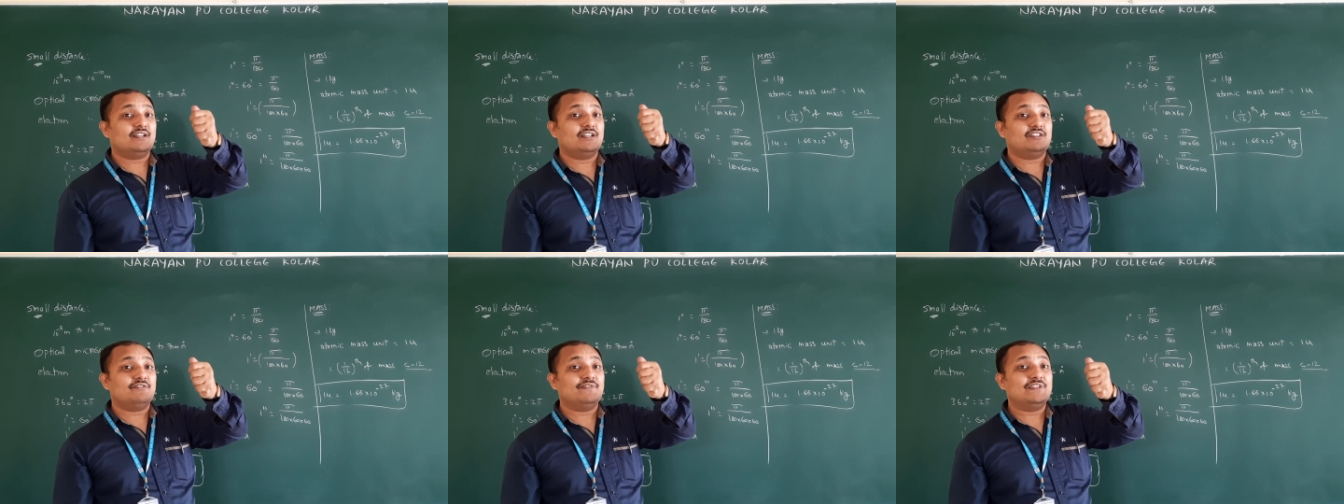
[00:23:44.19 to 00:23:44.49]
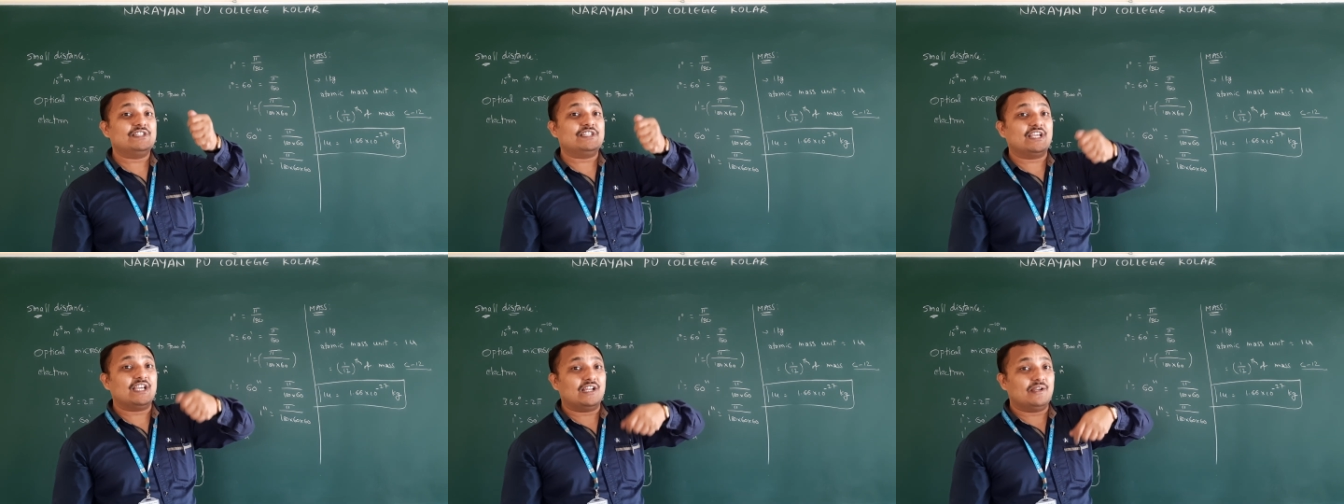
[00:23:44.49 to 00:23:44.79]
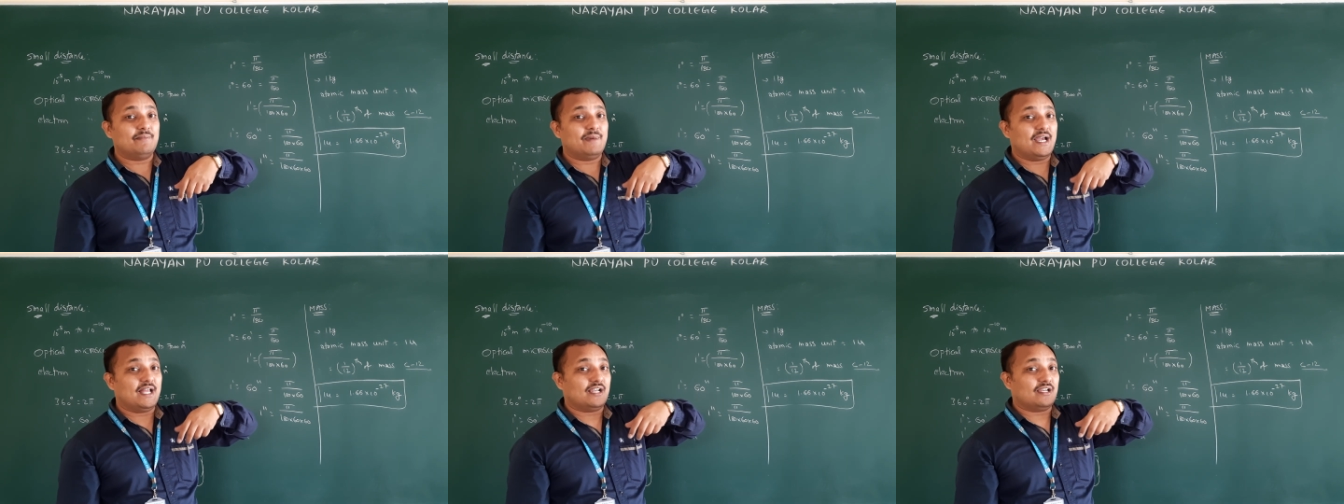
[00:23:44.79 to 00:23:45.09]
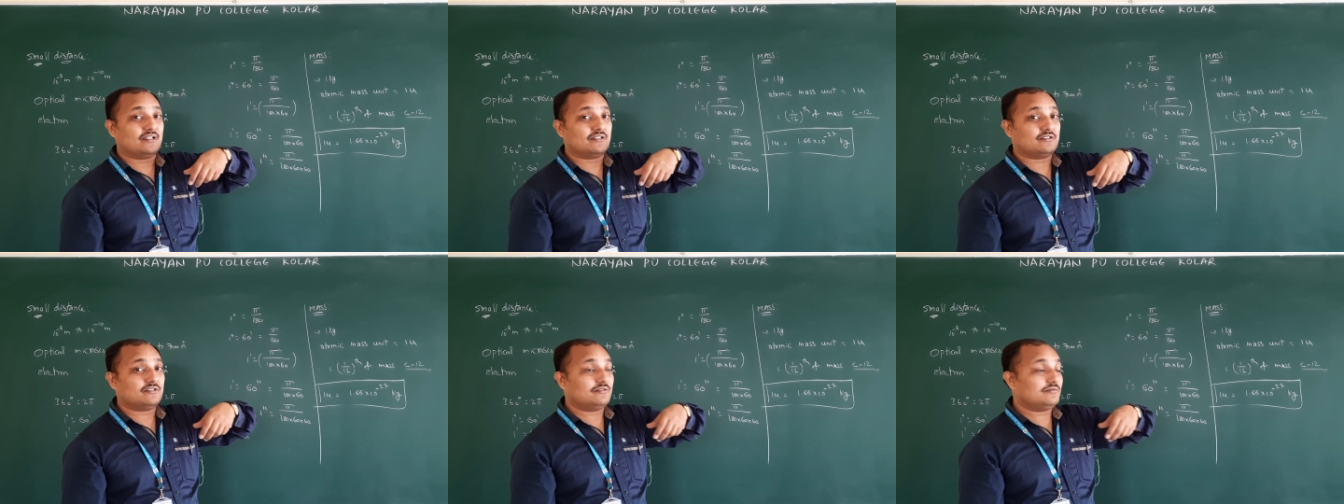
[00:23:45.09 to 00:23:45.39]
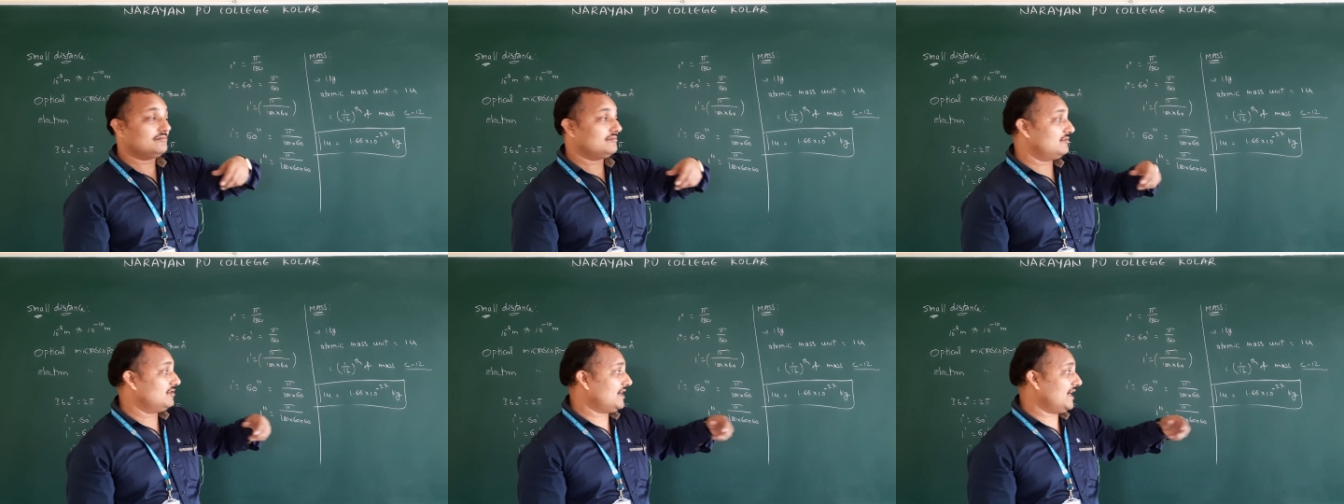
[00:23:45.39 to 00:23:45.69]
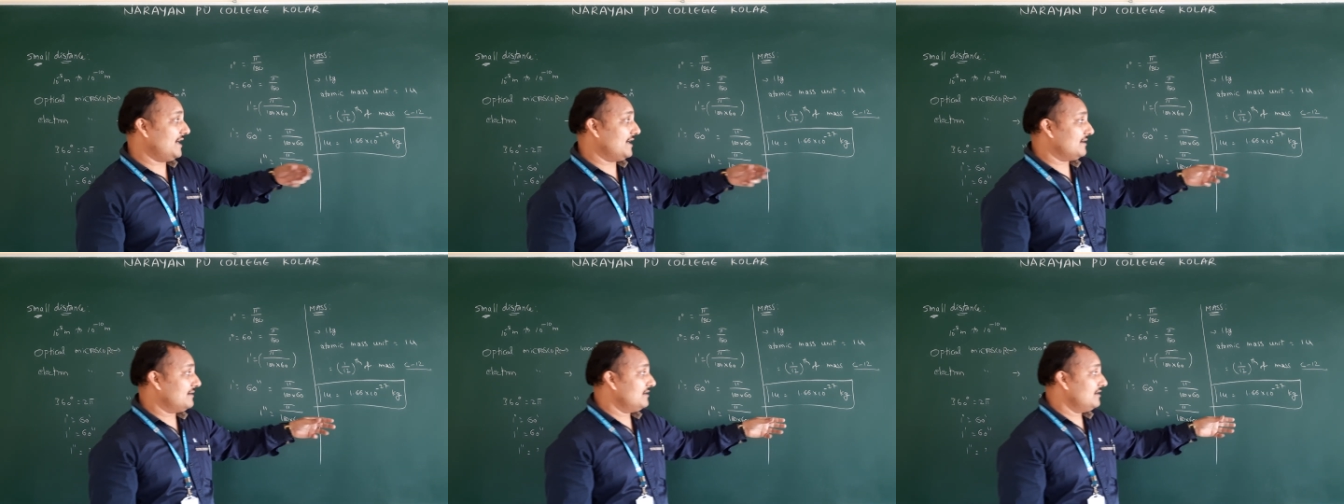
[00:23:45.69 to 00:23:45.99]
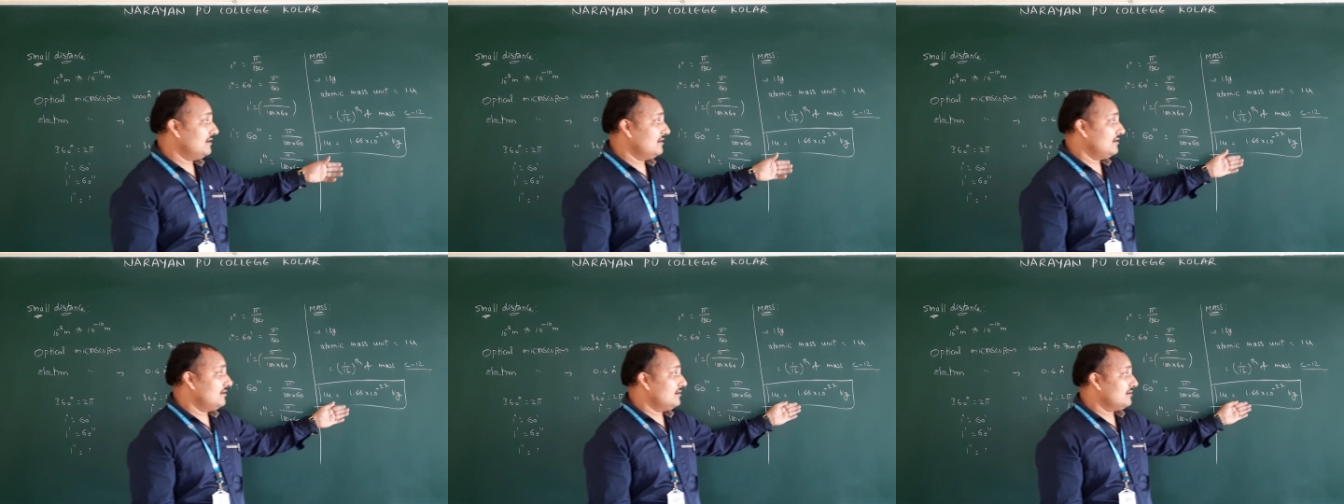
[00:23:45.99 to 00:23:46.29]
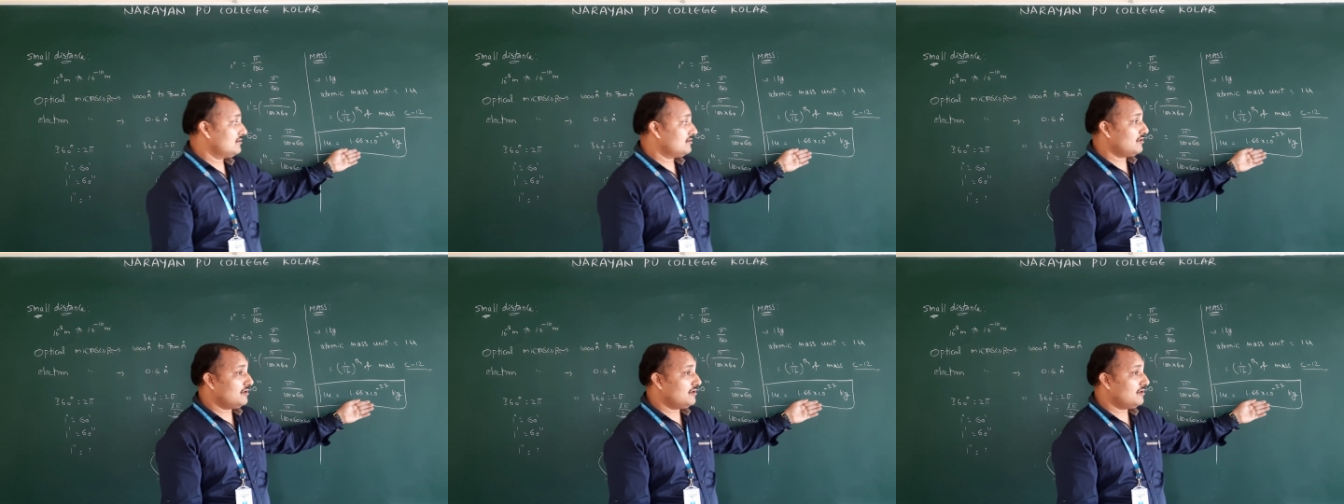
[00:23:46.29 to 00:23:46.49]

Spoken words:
that is physical values. Okay.